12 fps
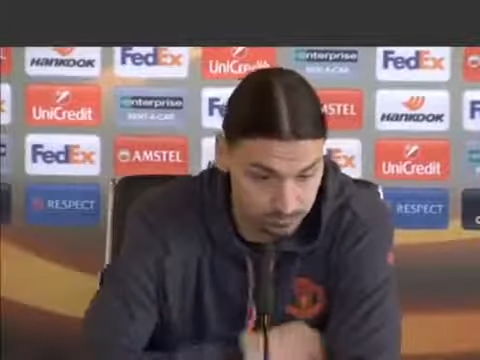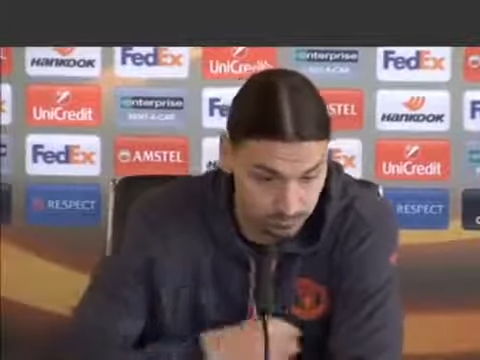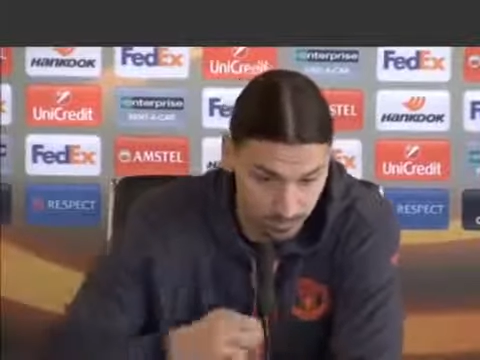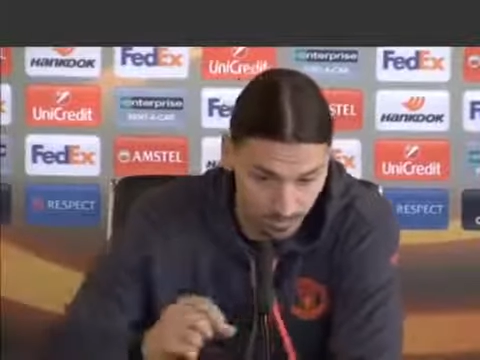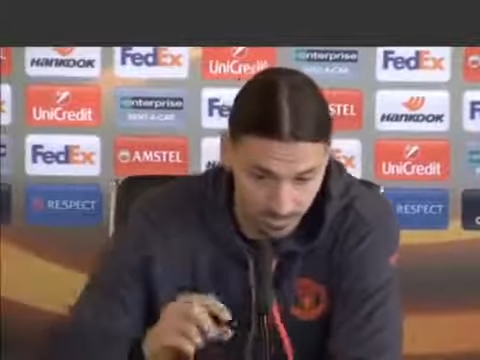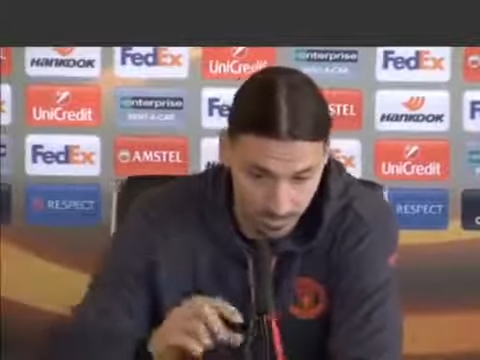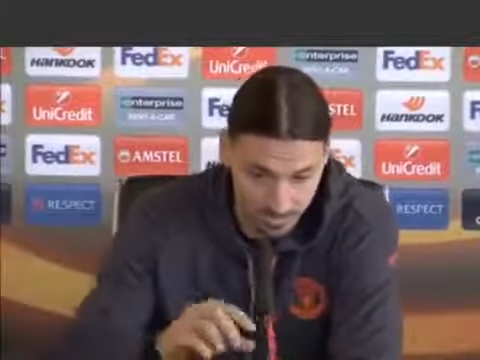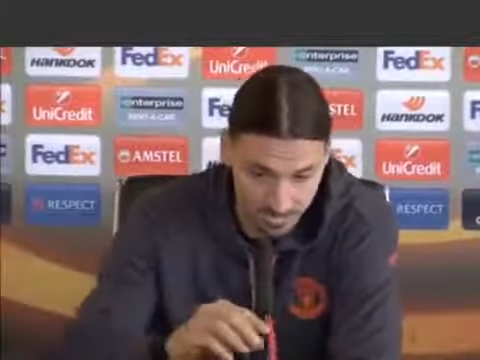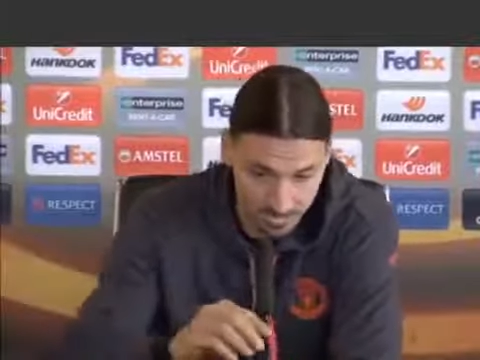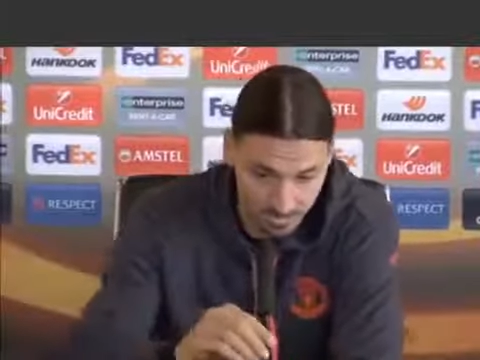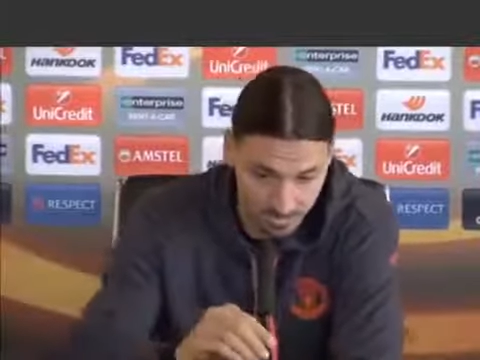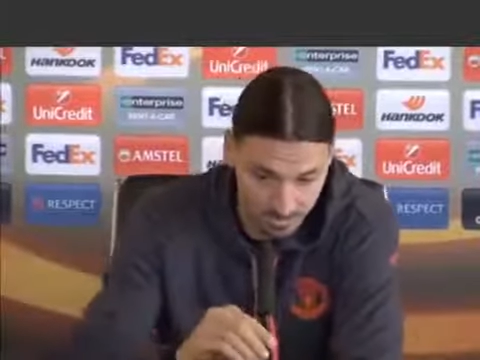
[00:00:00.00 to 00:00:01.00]
For the moment,
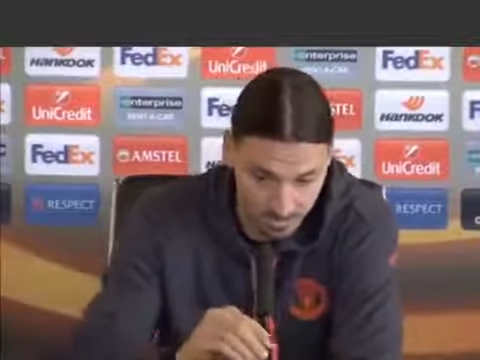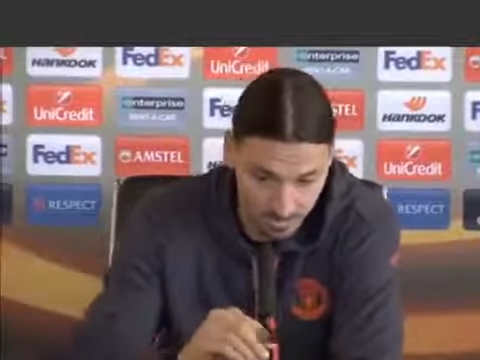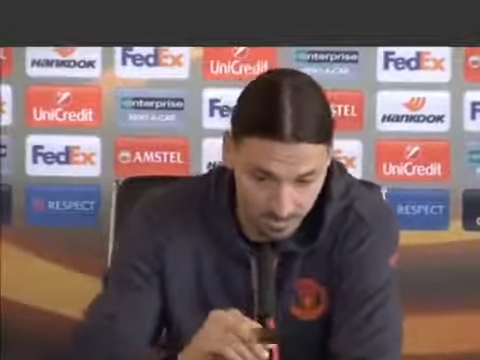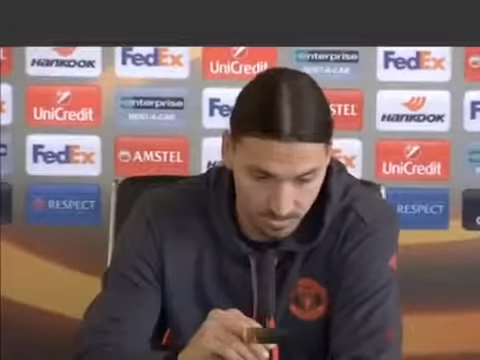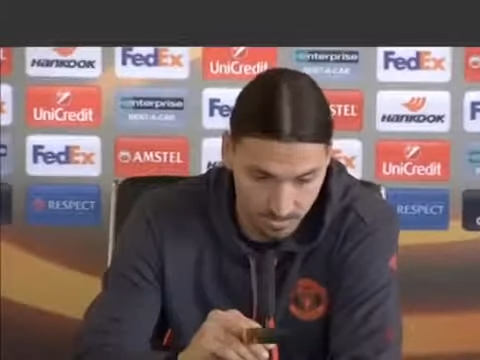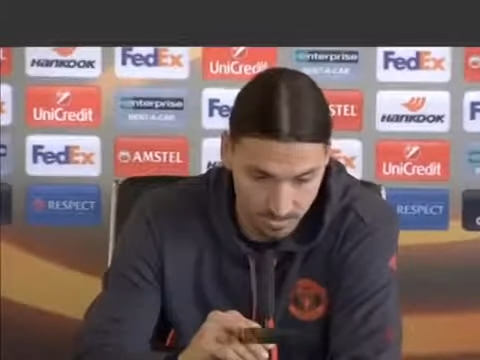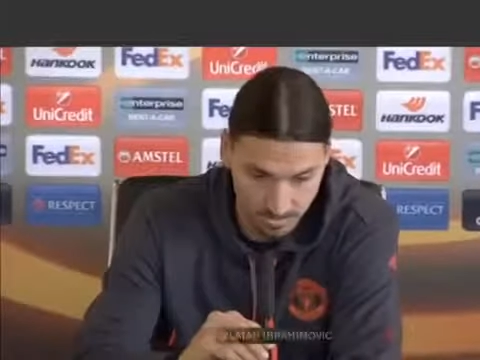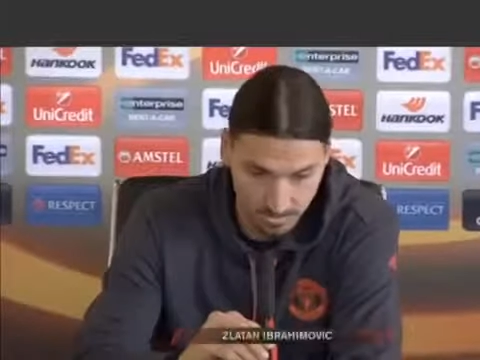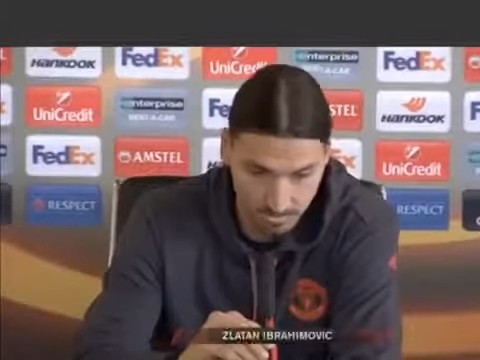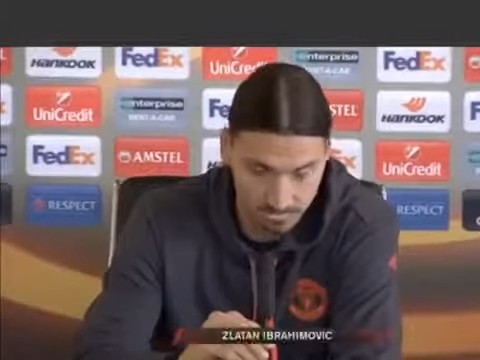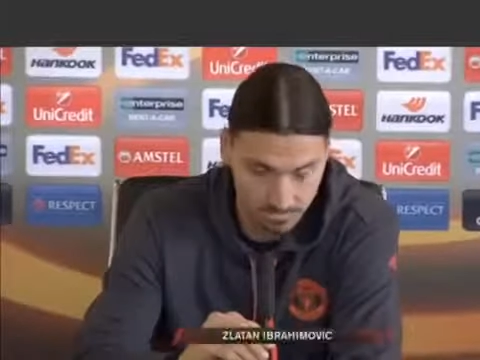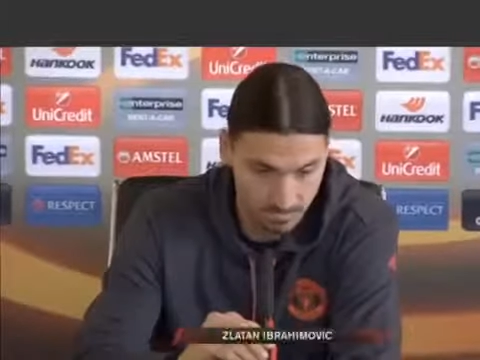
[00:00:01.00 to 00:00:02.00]
there's no...